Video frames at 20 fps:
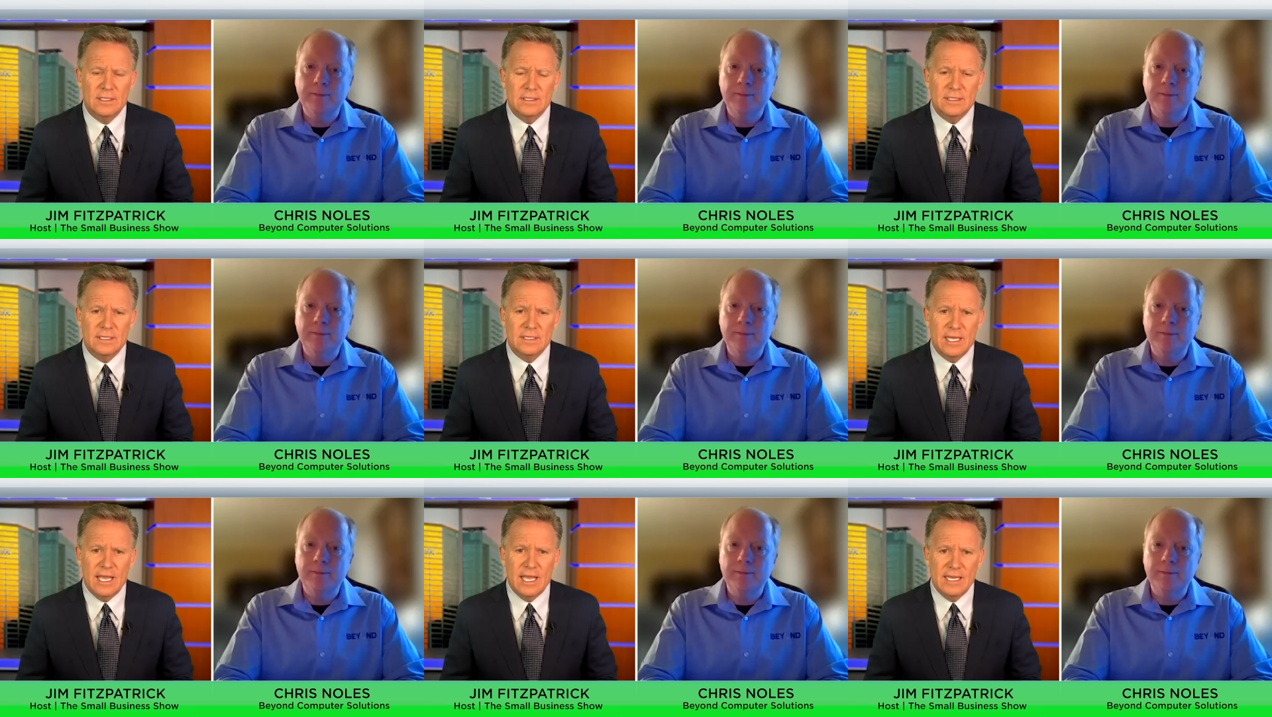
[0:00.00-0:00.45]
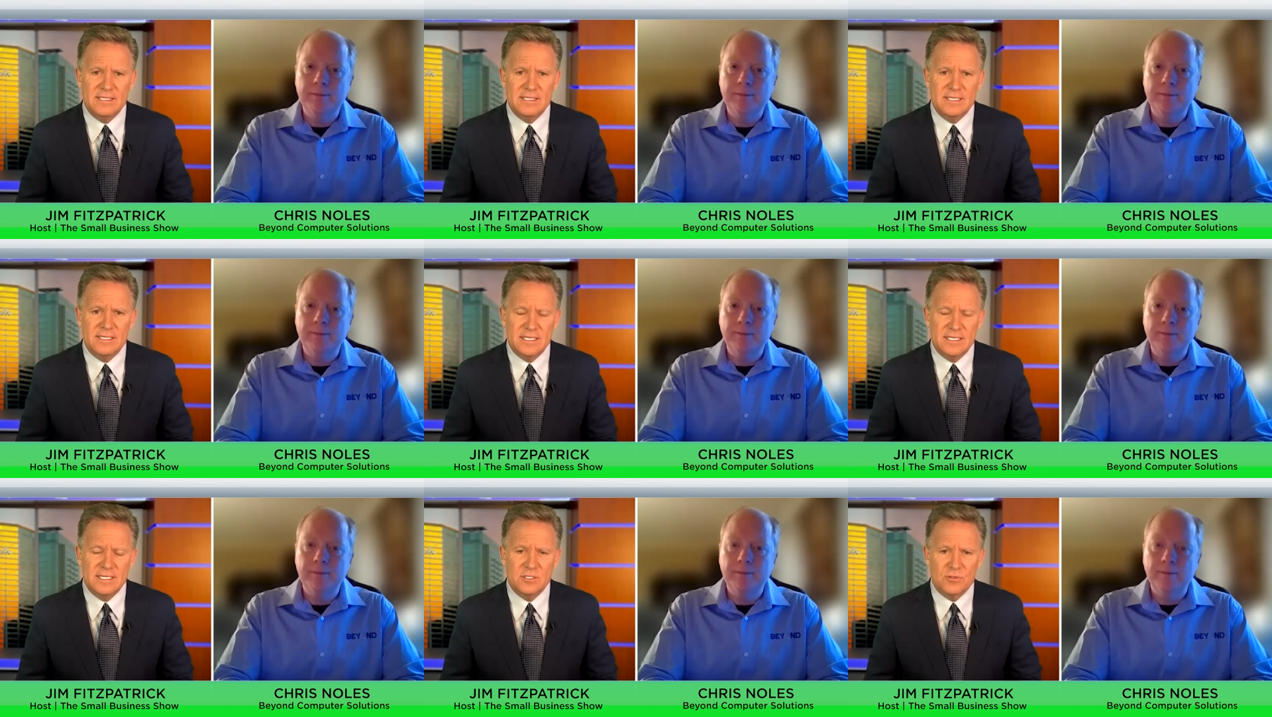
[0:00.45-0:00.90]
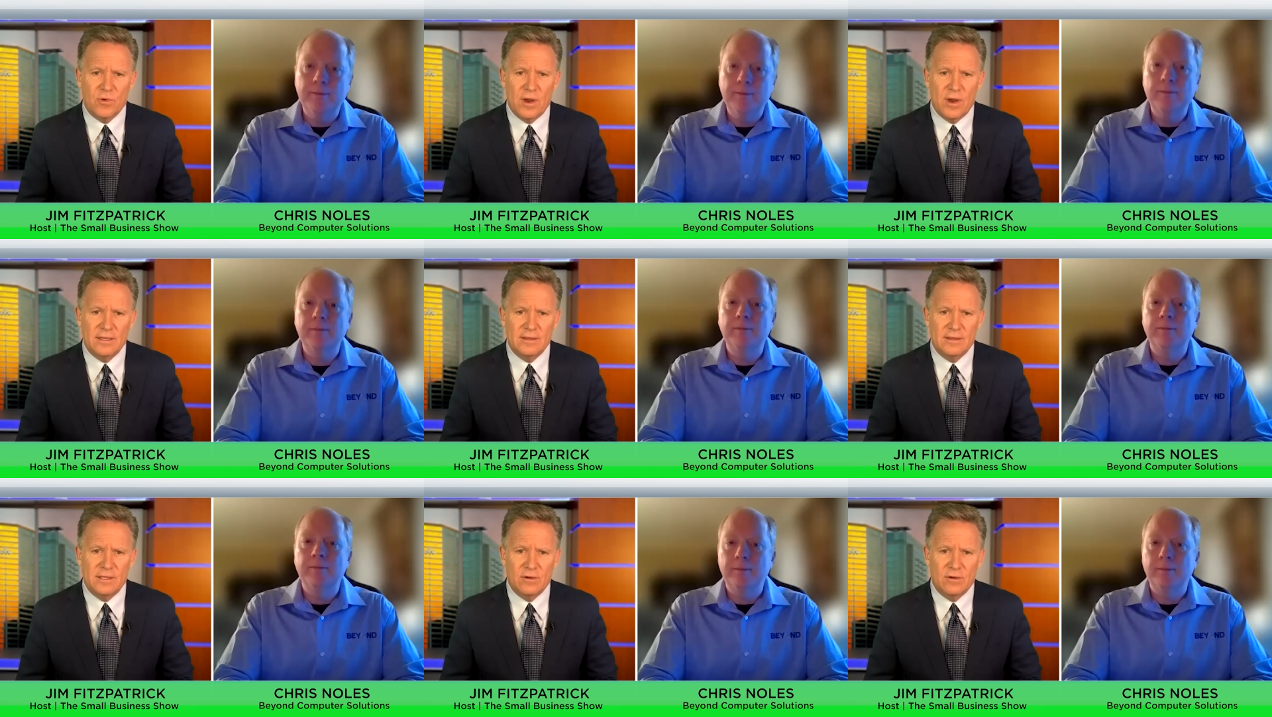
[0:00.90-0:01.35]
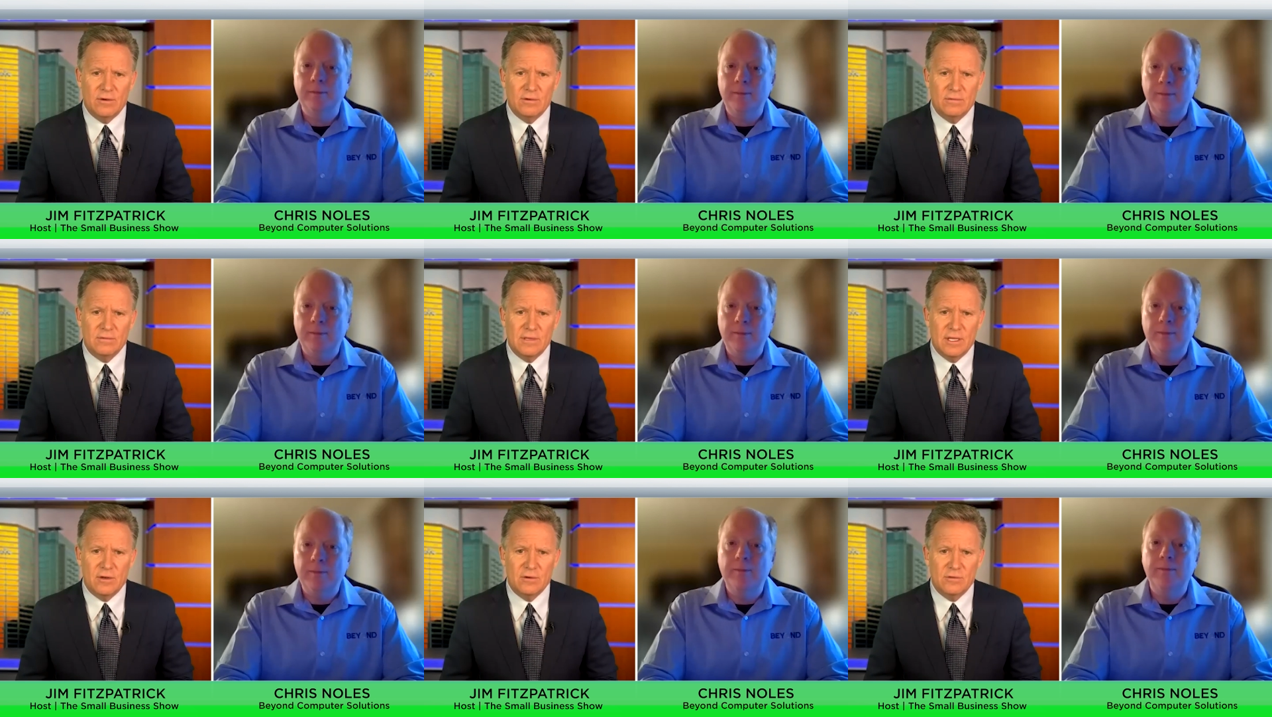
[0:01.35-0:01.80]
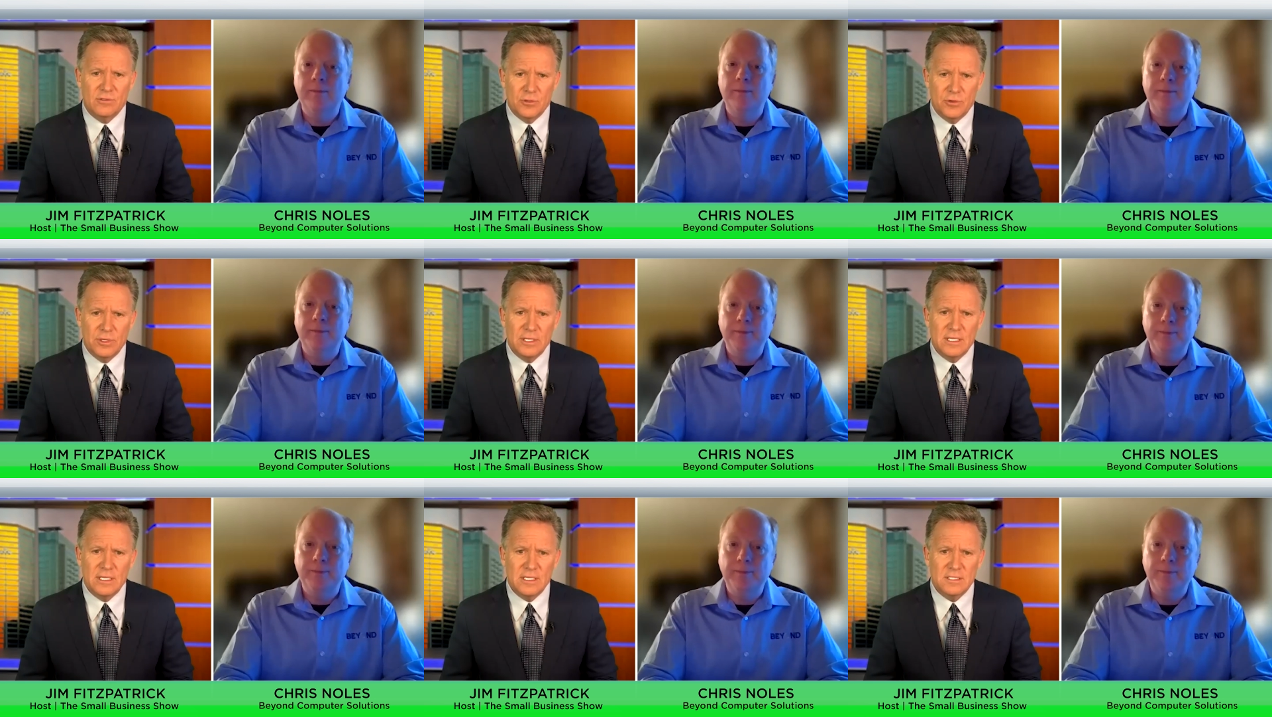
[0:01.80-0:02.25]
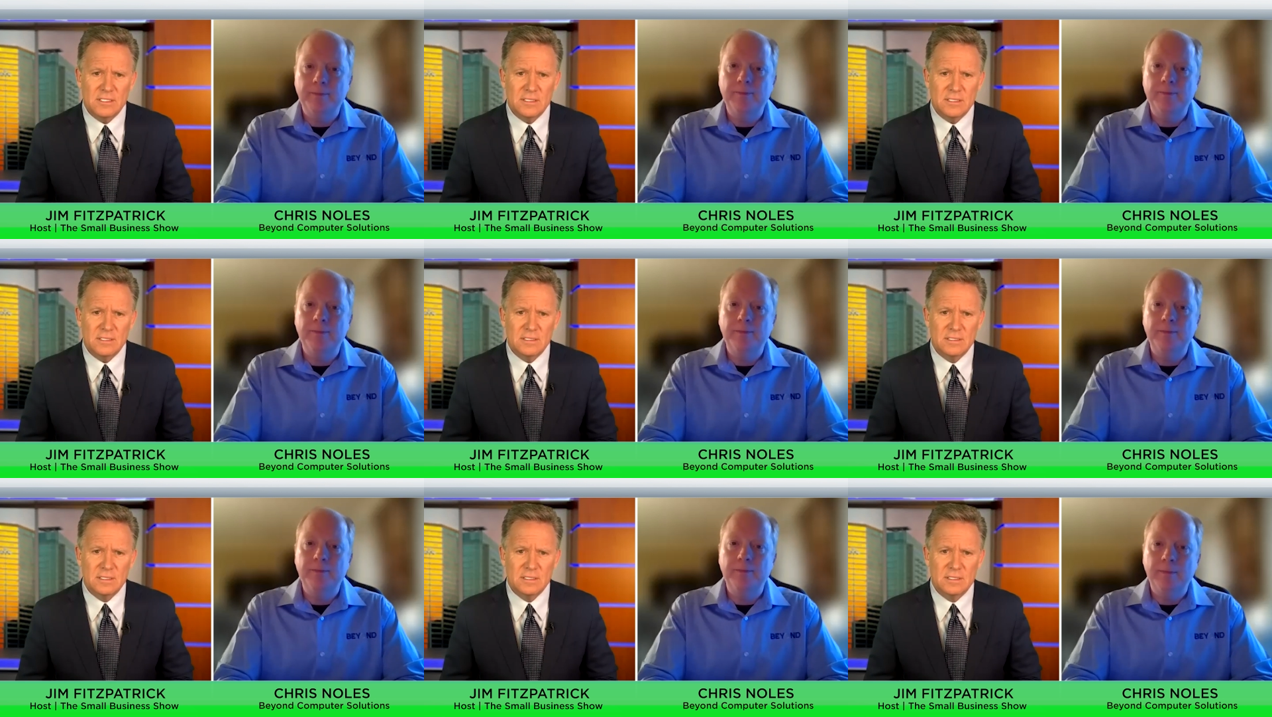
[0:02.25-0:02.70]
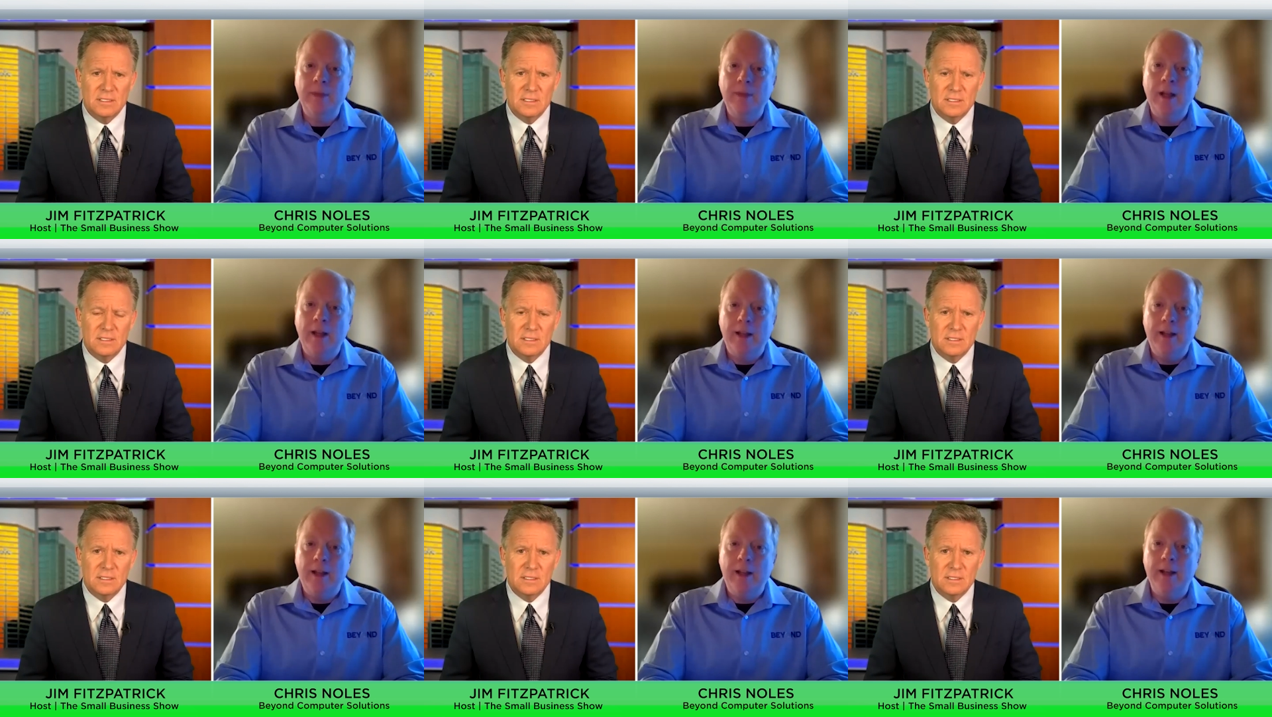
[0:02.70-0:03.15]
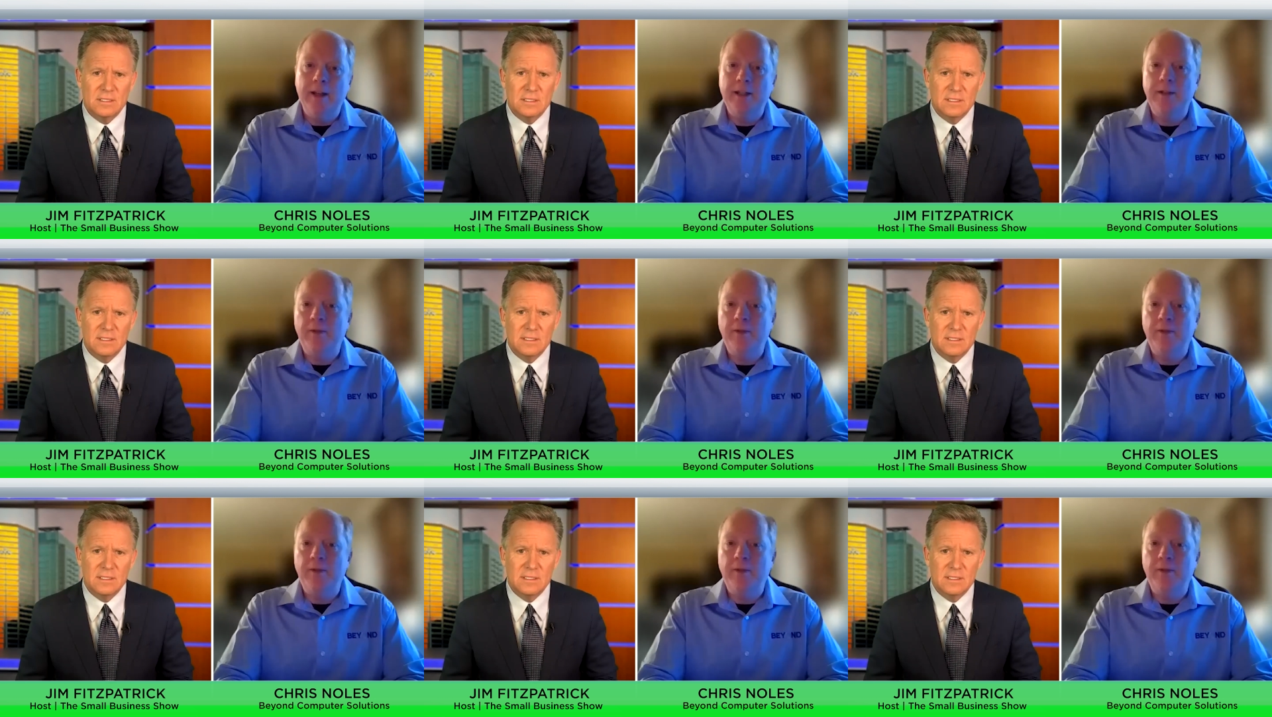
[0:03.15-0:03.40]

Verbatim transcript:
Speaker 1: uh, entities, right? That are that are doing this. Yes, in